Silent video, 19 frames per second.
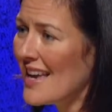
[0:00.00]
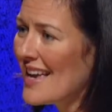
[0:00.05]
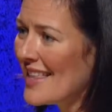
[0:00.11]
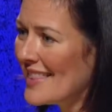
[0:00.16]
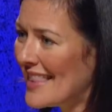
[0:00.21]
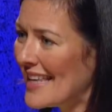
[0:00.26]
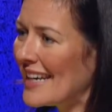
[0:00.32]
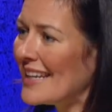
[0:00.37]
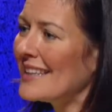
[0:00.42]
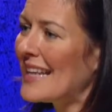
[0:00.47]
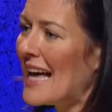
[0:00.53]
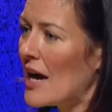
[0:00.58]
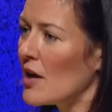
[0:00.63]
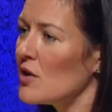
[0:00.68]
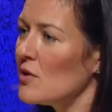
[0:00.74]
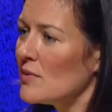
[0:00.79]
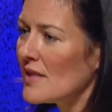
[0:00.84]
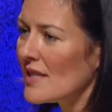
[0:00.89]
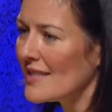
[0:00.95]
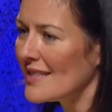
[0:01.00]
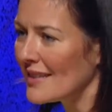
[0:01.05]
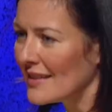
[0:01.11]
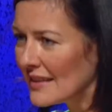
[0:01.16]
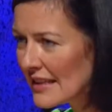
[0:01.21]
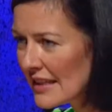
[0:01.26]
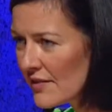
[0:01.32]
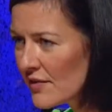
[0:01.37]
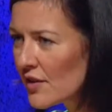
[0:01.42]
that allow you to
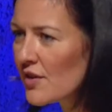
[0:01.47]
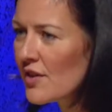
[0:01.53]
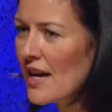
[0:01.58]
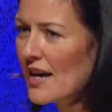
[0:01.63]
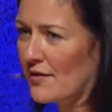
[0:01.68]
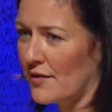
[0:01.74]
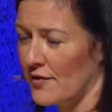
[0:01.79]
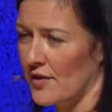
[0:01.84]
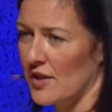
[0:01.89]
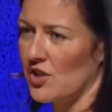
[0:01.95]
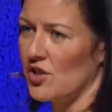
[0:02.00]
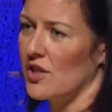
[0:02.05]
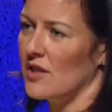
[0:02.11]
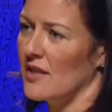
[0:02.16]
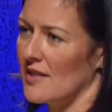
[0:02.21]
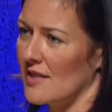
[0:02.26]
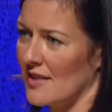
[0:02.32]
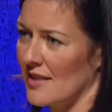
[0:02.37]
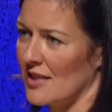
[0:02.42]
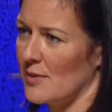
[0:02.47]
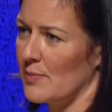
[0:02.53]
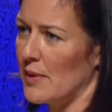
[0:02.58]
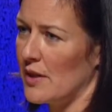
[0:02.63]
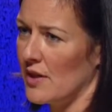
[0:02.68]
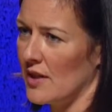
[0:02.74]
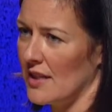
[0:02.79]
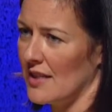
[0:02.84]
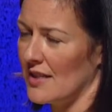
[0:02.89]
deliver that frictionless
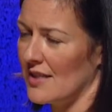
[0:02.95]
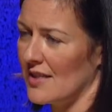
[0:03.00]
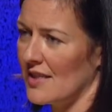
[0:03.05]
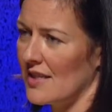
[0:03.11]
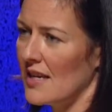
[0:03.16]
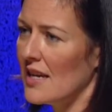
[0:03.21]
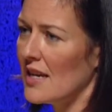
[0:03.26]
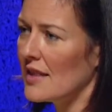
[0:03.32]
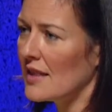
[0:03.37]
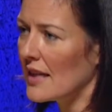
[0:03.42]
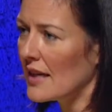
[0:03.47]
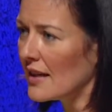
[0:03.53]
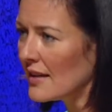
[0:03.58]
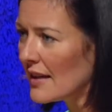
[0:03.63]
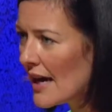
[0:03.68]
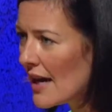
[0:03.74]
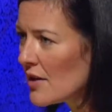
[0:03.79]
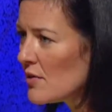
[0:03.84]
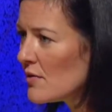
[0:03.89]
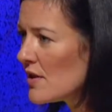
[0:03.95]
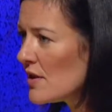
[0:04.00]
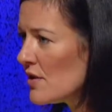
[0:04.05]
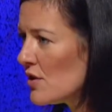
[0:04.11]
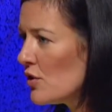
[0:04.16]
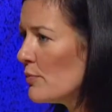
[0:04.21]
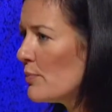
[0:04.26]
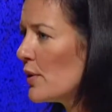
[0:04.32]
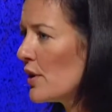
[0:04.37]
experience, that allow you to
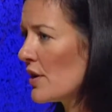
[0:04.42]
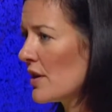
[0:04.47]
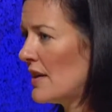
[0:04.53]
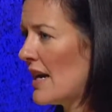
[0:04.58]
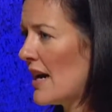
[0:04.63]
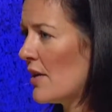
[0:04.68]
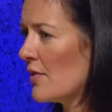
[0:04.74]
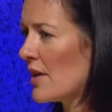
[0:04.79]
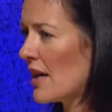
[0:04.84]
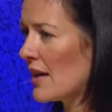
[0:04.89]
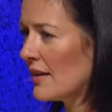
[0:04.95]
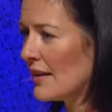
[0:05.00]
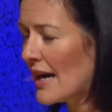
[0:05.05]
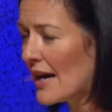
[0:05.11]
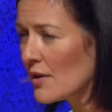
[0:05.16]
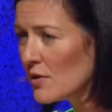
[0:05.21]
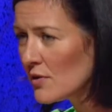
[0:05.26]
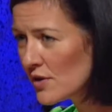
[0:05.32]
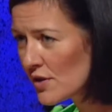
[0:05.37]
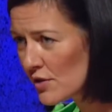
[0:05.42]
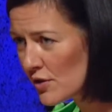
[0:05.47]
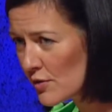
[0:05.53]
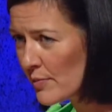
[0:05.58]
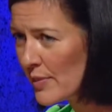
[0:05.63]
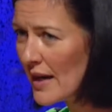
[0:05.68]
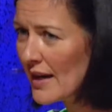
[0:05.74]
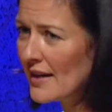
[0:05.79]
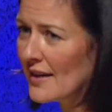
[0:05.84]
do book now, that allow you to do
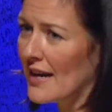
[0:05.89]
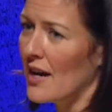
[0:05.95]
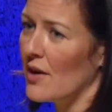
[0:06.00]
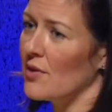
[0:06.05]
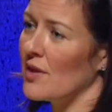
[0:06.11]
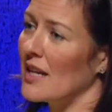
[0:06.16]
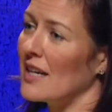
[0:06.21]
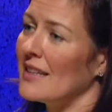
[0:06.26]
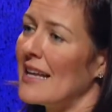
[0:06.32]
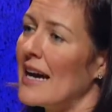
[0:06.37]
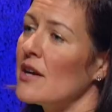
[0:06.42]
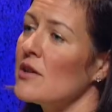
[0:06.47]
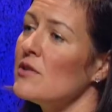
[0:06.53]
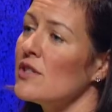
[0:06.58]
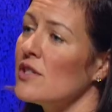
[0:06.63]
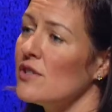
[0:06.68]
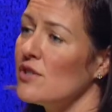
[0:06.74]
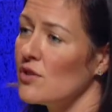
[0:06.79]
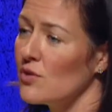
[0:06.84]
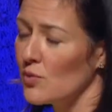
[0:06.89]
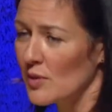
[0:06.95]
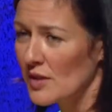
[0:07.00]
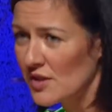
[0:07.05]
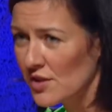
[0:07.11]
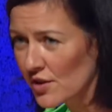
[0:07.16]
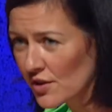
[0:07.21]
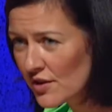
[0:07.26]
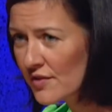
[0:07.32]
buy now, that allow you to do
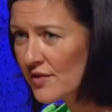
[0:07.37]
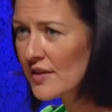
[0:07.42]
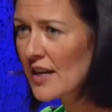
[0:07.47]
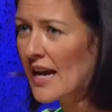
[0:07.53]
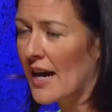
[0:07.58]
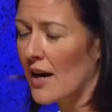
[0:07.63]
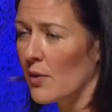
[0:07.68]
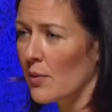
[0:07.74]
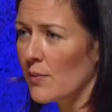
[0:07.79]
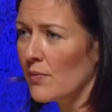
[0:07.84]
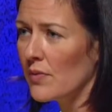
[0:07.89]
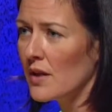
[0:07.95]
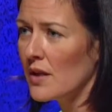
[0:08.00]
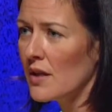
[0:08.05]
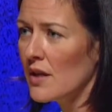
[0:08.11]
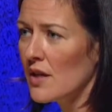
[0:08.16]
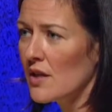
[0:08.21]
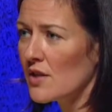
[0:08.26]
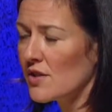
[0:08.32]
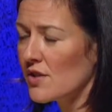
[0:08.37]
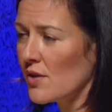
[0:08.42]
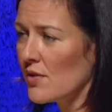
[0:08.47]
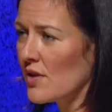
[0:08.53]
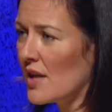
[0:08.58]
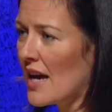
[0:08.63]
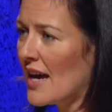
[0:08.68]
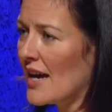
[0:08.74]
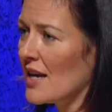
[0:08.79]
reserve now, so
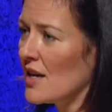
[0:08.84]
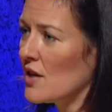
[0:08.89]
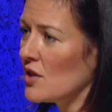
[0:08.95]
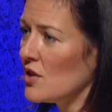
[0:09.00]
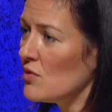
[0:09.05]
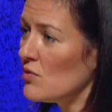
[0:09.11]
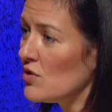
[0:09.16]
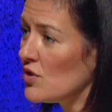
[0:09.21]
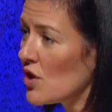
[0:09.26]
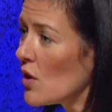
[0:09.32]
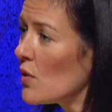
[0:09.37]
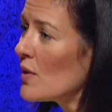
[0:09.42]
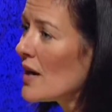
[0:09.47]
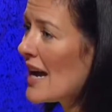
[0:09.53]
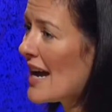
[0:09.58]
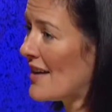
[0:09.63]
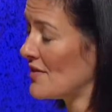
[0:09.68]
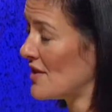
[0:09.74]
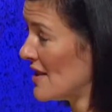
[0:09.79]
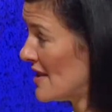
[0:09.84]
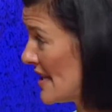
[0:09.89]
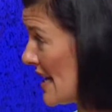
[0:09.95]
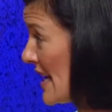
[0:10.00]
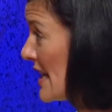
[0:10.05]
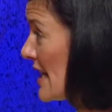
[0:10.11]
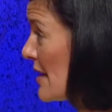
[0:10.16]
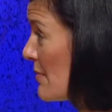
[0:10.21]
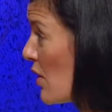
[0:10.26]
that you don't have to
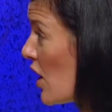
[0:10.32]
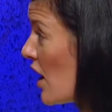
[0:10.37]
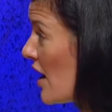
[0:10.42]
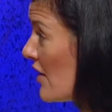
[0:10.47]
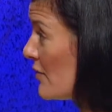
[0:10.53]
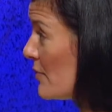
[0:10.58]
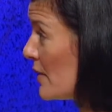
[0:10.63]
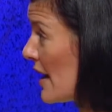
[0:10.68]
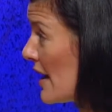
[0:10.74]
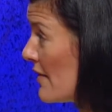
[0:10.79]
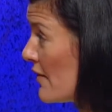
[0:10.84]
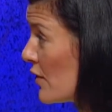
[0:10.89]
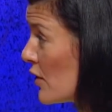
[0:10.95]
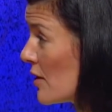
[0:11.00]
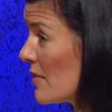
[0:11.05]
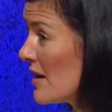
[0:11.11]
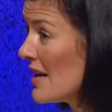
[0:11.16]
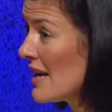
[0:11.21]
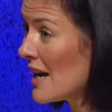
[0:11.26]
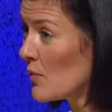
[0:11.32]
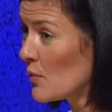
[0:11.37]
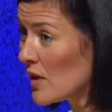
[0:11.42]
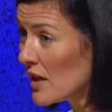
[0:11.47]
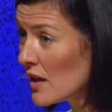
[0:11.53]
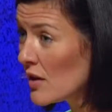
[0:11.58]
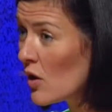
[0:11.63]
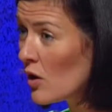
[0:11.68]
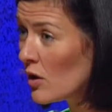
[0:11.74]
take them off platform and we
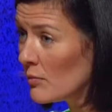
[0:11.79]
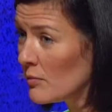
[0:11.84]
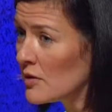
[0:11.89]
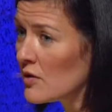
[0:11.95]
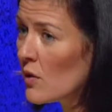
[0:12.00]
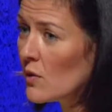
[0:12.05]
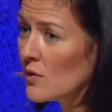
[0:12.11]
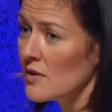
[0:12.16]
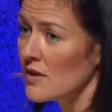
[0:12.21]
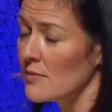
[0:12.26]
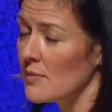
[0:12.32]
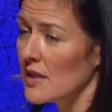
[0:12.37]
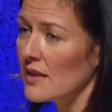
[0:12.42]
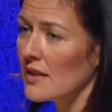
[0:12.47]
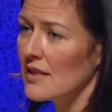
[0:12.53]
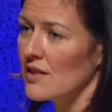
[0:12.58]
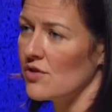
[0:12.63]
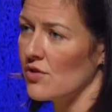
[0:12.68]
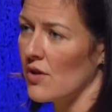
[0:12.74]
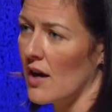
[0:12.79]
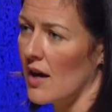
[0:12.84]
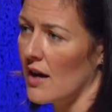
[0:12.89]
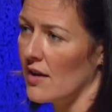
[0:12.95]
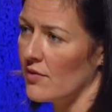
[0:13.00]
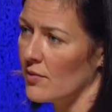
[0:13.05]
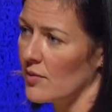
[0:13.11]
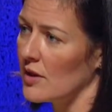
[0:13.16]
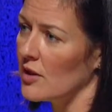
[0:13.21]
can ultimately
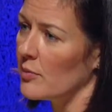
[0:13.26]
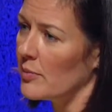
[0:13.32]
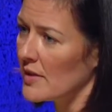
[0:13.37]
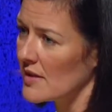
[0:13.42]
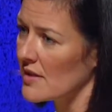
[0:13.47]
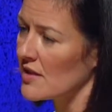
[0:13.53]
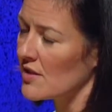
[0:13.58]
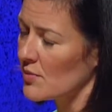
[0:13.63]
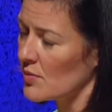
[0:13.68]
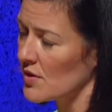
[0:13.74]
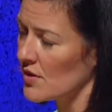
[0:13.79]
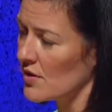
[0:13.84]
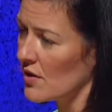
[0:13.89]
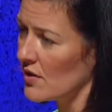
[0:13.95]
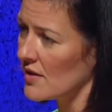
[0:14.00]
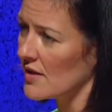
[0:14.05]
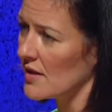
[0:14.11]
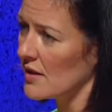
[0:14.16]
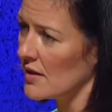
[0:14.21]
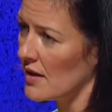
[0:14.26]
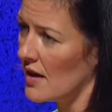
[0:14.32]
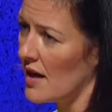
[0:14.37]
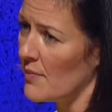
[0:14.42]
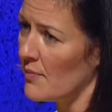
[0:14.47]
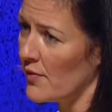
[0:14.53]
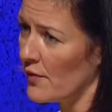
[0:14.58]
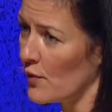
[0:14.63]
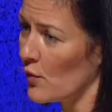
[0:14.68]
drive real business results
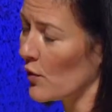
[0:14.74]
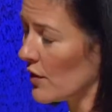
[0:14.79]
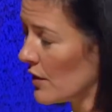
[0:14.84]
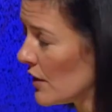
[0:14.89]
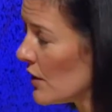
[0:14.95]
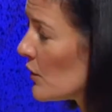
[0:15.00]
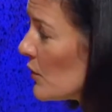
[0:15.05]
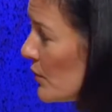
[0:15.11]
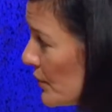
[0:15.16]
for you.